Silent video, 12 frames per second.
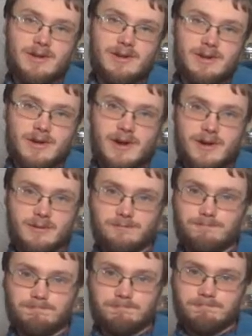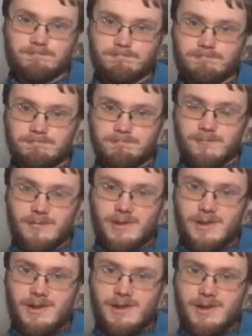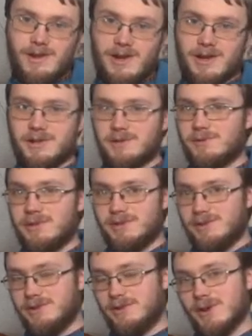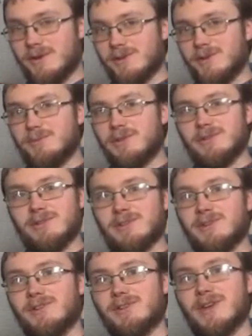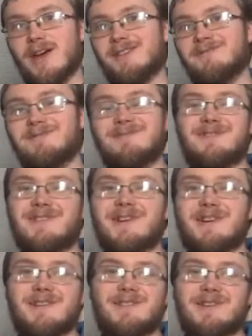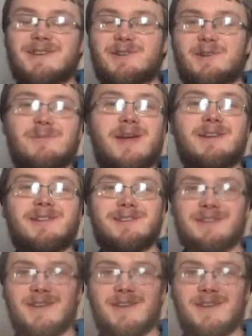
in your garden. Another reason to grow them is just that there is a tremendous